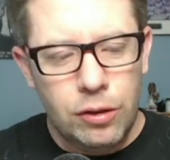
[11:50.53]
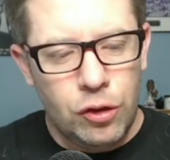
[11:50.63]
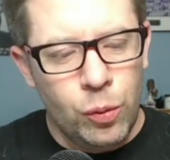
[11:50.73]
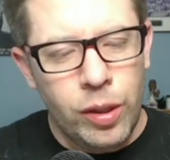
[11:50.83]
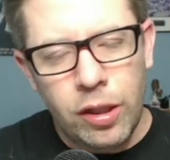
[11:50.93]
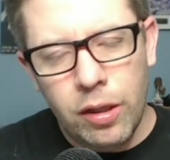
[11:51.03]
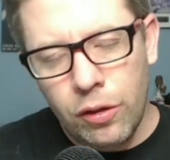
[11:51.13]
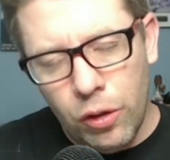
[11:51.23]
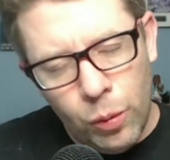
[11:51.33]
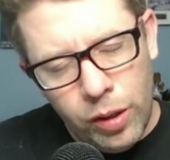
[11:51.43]
Do
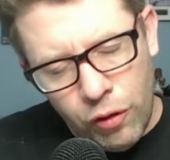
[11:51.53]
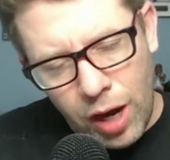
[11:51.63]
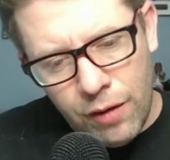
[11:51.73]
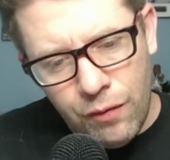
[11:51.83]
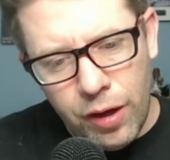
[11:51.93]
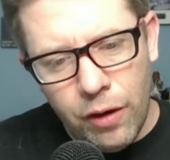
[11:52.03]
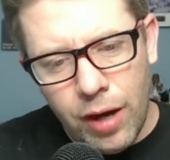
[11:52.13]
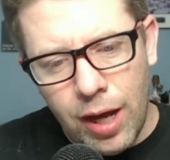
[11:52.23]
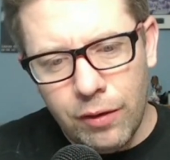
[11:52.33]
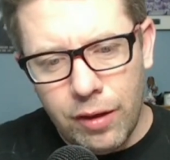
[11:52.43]
we try to
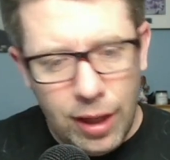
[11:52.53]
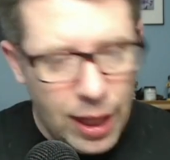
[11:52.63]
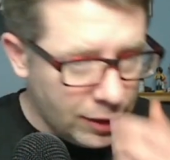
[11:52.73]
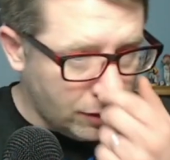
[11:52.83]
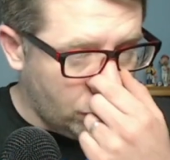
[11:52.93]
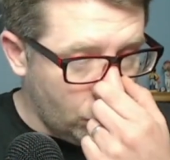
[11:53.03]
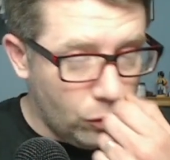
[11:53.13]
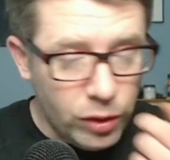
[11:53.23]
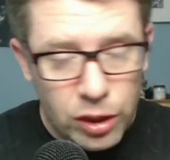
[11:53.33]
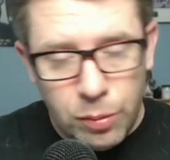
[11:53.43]
figure out the last
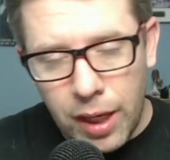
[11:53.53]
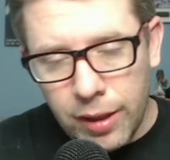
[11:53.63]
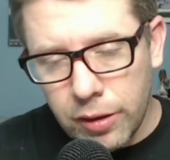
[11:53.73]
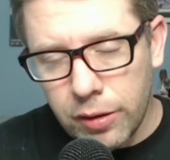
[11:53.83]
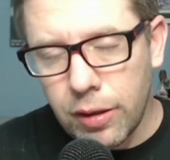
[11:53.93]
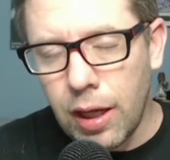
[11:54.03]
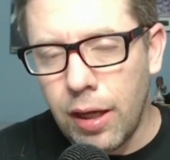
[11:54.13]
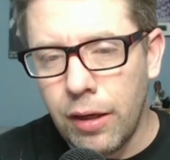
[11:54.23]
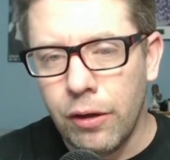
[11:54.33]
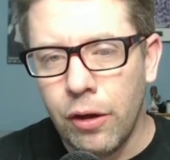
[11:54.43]
2-3 spots?
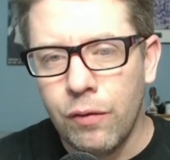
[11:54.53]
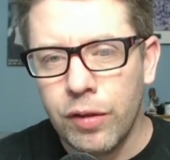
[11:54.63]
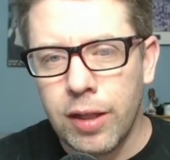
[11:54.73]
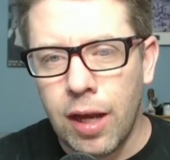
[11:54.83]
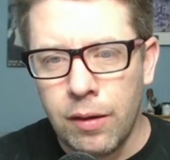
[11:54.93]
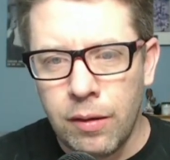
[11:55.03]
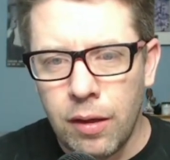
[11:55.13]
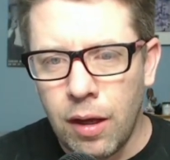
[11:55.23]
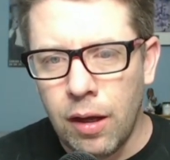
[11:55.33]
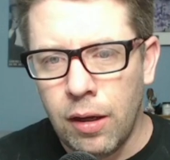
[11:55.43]
I don't know if Hassan
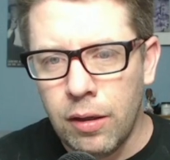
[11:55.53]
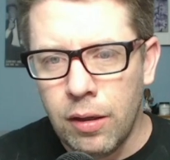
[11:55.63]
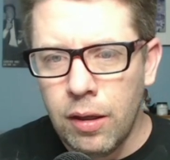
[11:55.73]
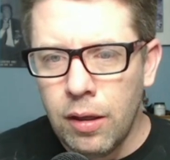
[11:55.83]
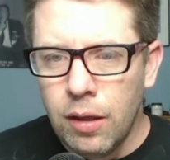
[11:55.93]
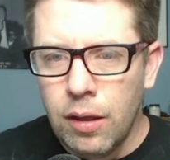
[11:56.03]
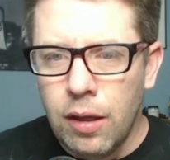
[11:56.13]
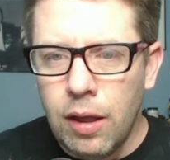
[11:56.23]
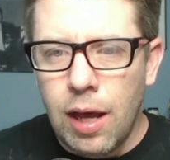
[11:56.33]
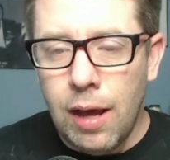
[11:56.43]

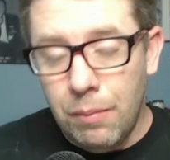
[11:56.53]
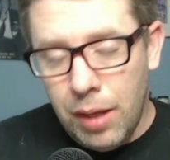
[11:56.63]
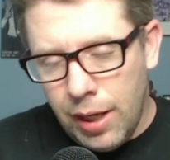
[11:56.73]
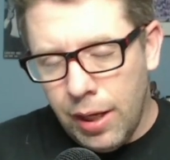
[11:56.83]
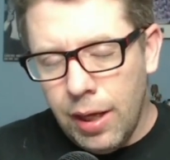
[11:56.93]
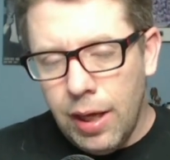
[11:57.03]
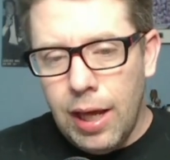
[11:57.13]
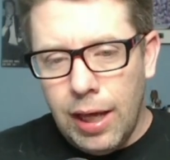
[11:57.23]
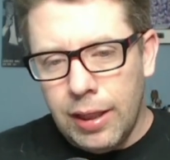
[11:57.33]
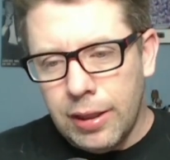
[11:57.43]
Mbe
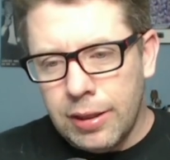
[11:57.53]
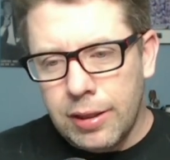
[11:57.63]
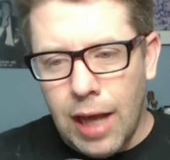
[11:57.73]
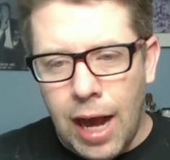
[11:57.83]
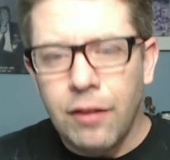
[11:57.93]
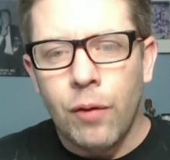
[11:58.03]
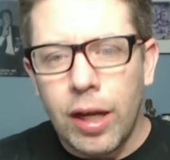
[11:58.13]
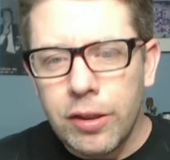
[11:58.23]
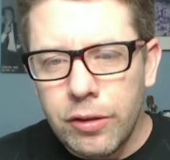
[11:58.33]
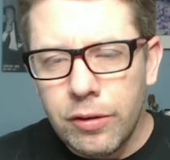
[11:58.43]
is on the
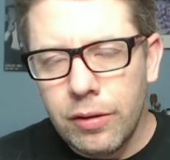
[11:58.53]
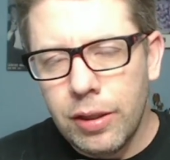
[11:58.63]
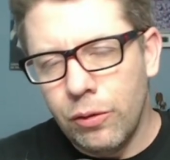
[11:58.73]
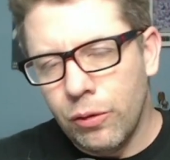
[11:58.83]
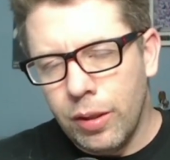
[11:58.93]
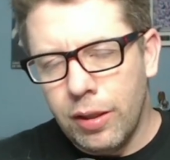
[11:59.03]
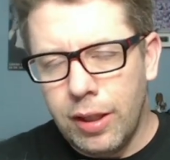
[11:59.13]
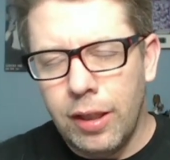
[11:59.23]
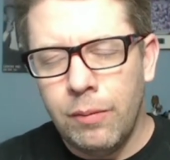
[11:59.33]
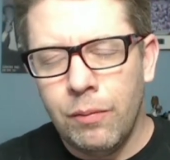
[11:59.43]
roster. He was with the
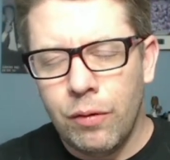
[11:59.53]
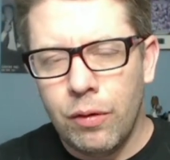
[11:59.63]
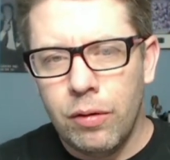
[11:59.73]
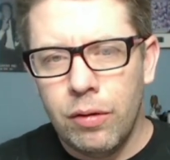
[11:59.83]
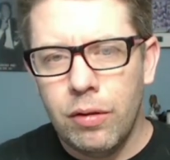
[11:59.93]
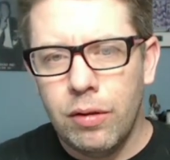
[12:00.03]
team for